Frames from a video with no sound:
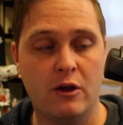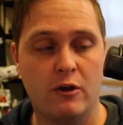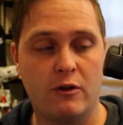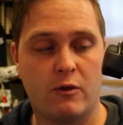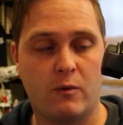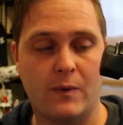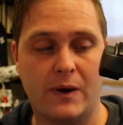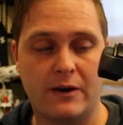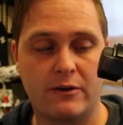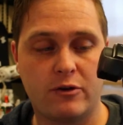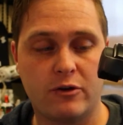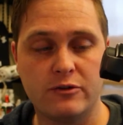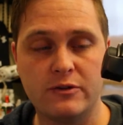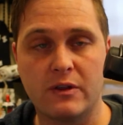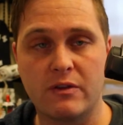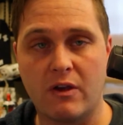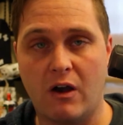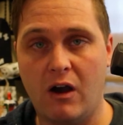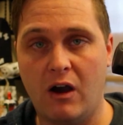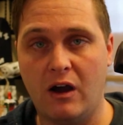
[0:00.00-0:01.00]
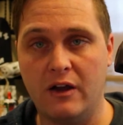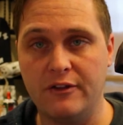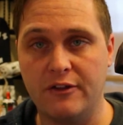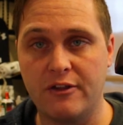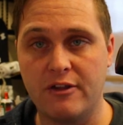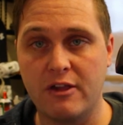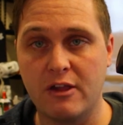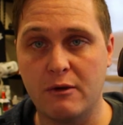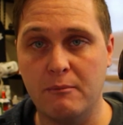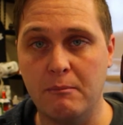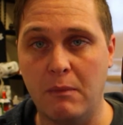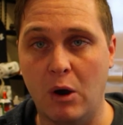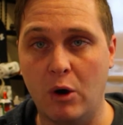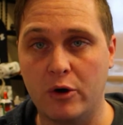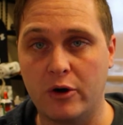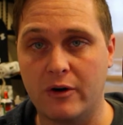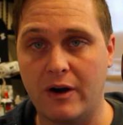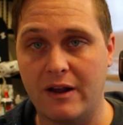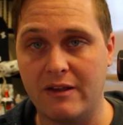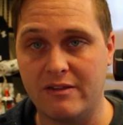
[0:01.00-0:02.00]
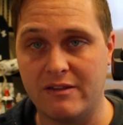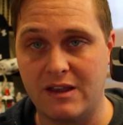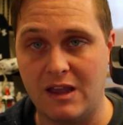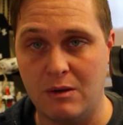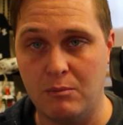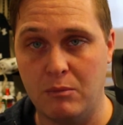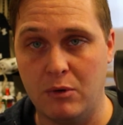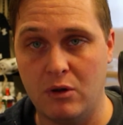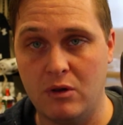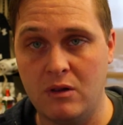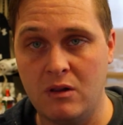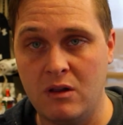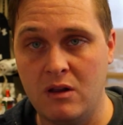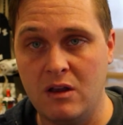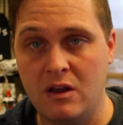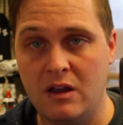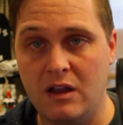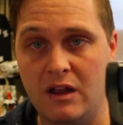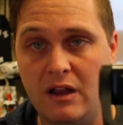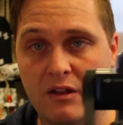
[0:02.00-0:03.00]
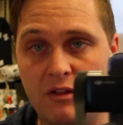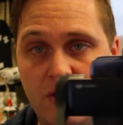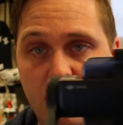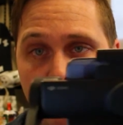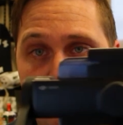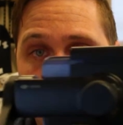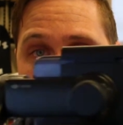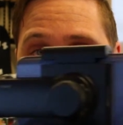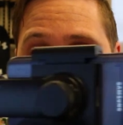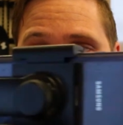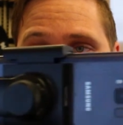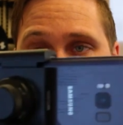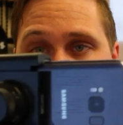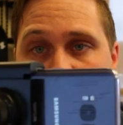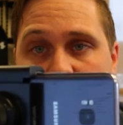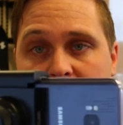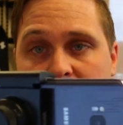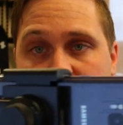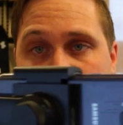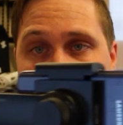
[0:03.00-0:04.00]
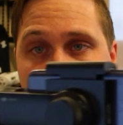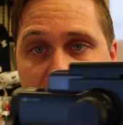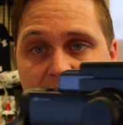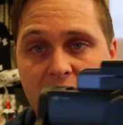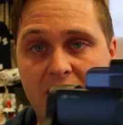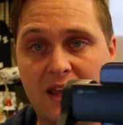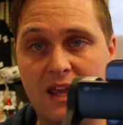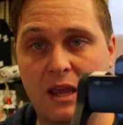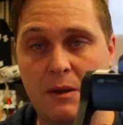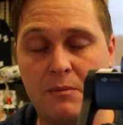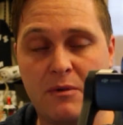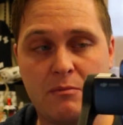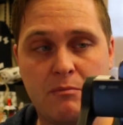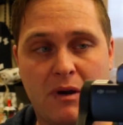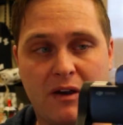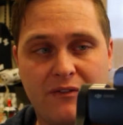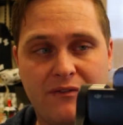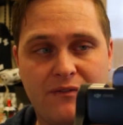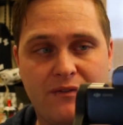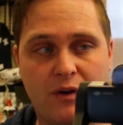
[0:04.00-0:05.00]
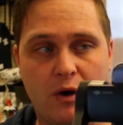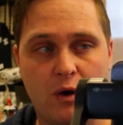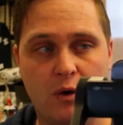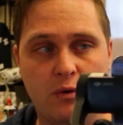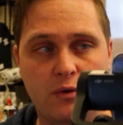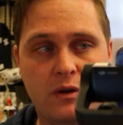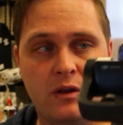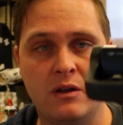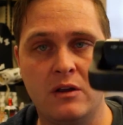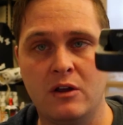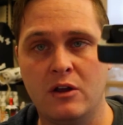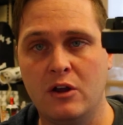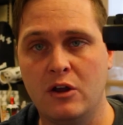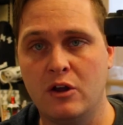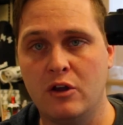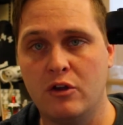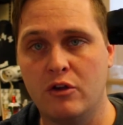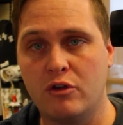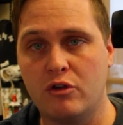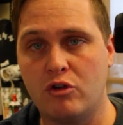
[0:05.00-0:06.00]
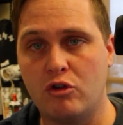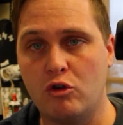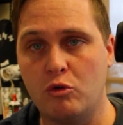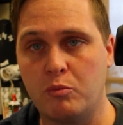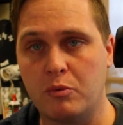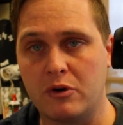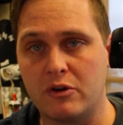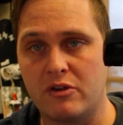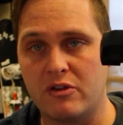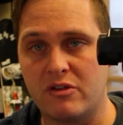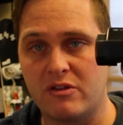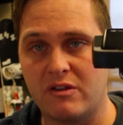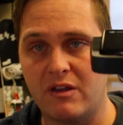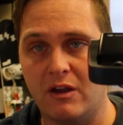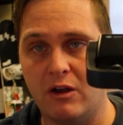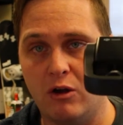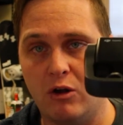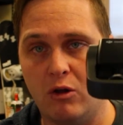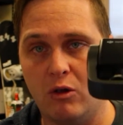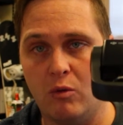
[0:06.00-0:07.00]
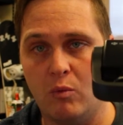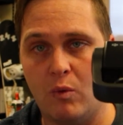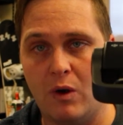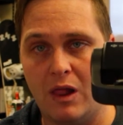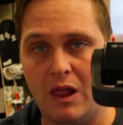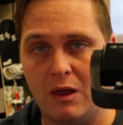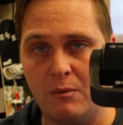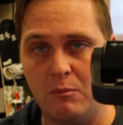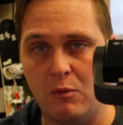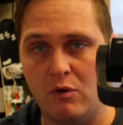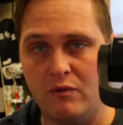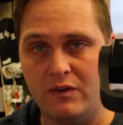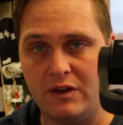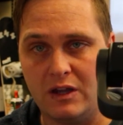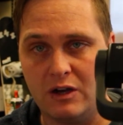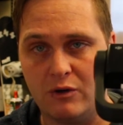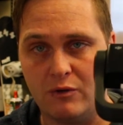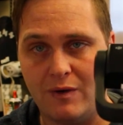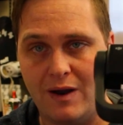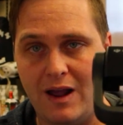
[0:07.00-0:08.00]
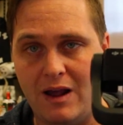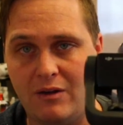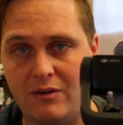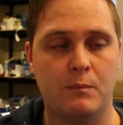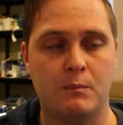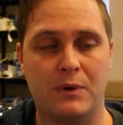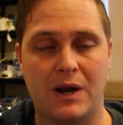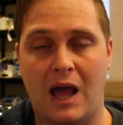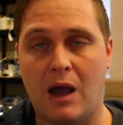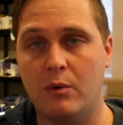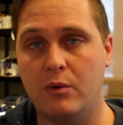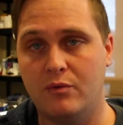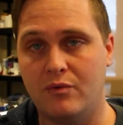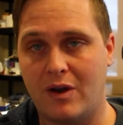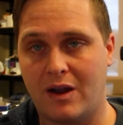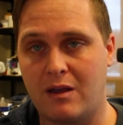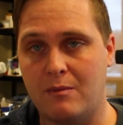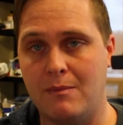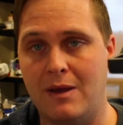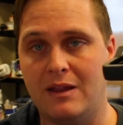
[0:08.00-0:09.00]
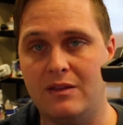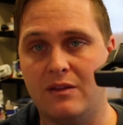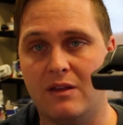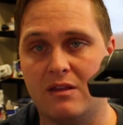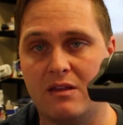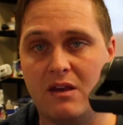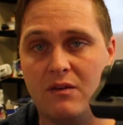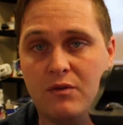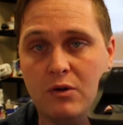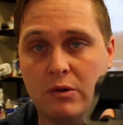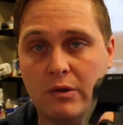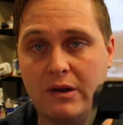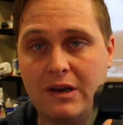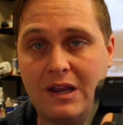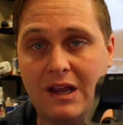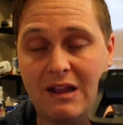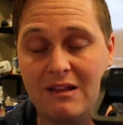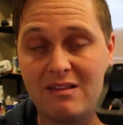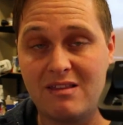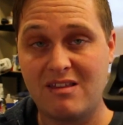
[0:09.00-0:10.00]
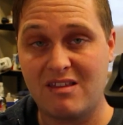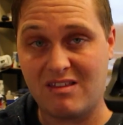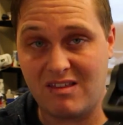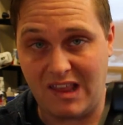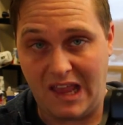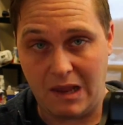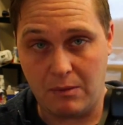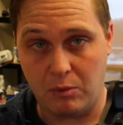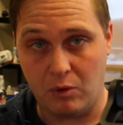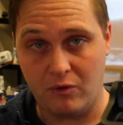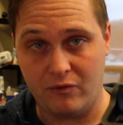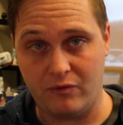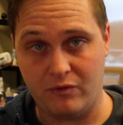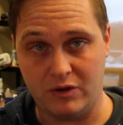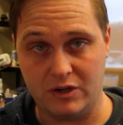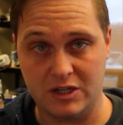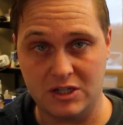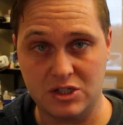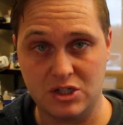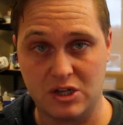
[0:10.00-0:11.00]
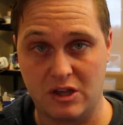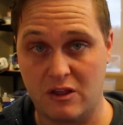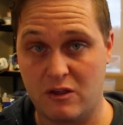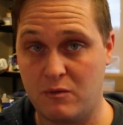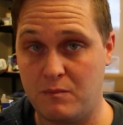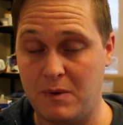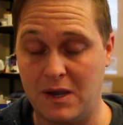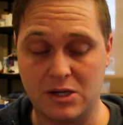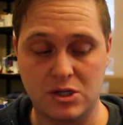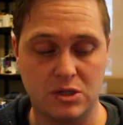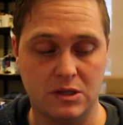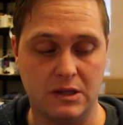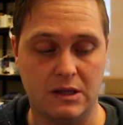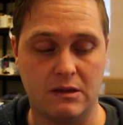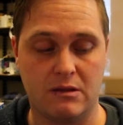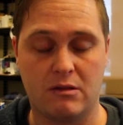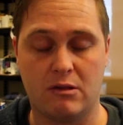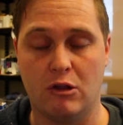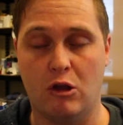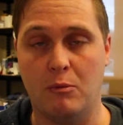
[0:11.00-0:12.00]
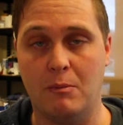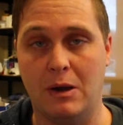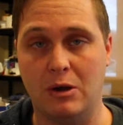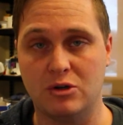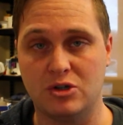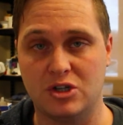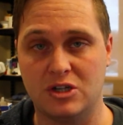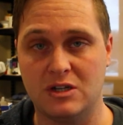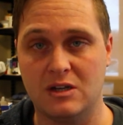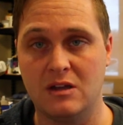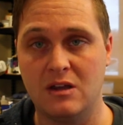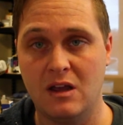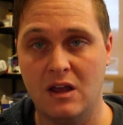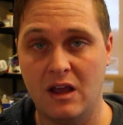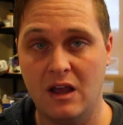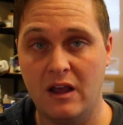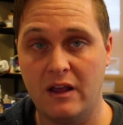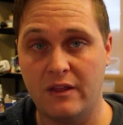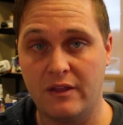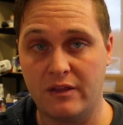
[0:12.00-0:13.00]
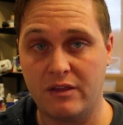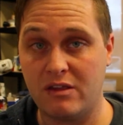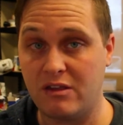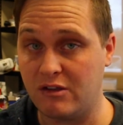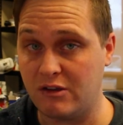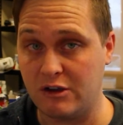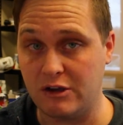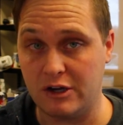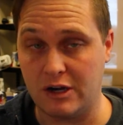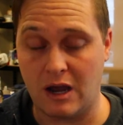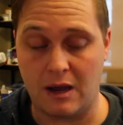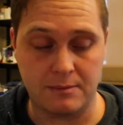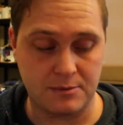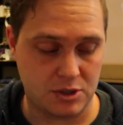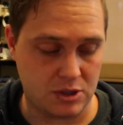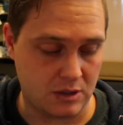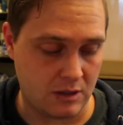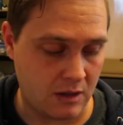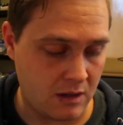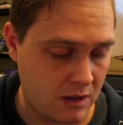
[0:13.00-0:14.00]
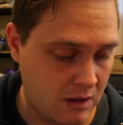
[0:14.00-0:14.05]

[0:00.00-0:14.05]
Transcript: So when I turn this on, this is a motorized gimbal, and so what it does is it keeps my phone super still while I'm moving it around. But I would recommend this if you're looking to get stable footage, especially at slow motion. This is a good option.